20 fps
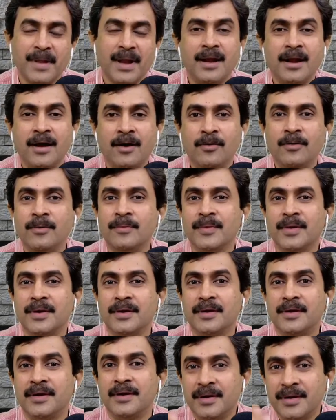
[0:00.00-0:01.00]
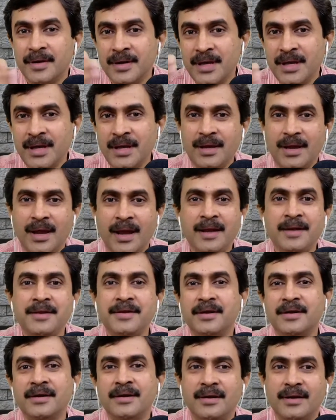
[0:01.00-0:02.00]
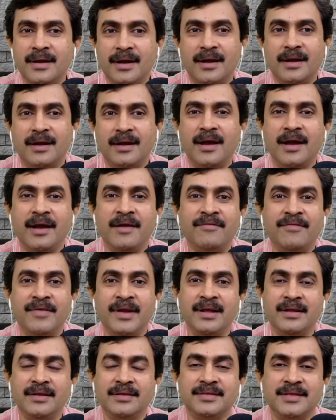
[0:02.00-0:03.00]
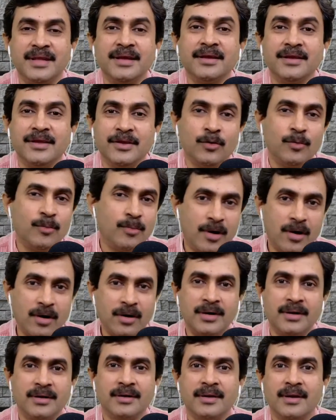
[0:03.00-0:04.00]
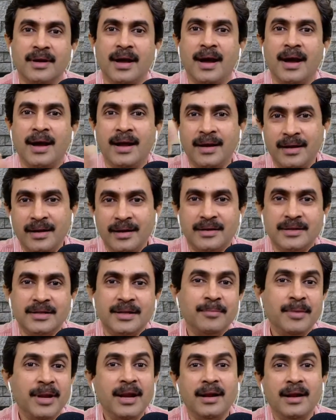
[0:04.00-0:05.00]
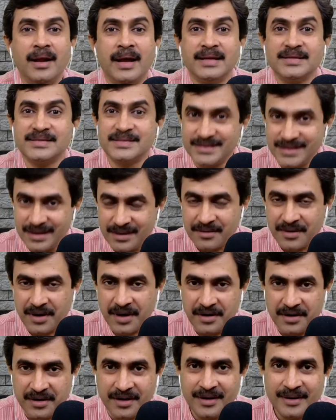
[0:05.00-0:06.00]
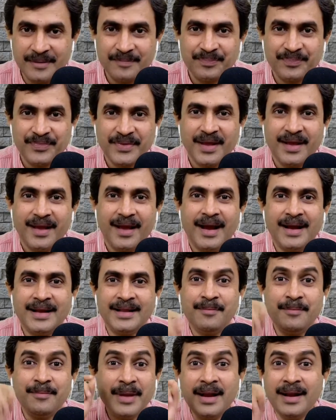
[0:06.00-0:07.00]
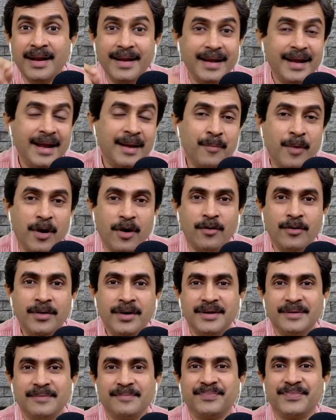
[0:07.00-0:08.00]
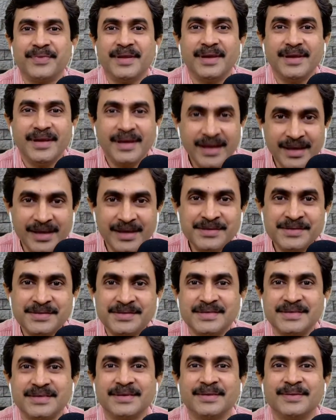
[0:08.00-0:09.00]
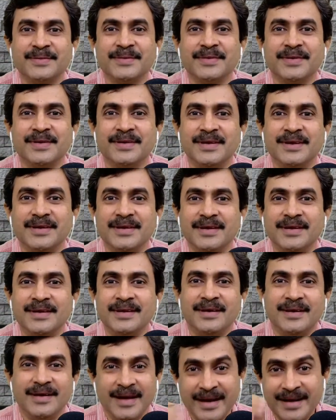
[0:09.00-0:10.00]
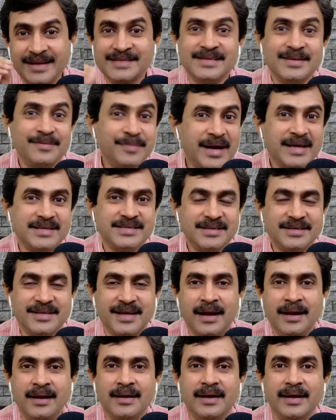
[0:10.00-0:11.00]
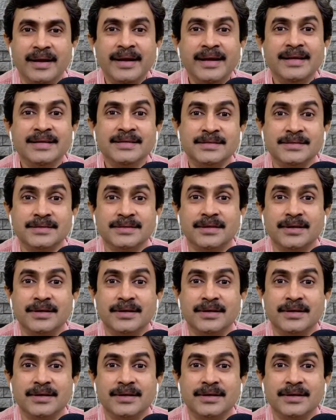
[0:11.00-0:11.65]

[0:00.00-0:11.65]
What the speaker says: Now, he entered everything you bought, and the bill has generated. And the bill amount is, let us imagine that it is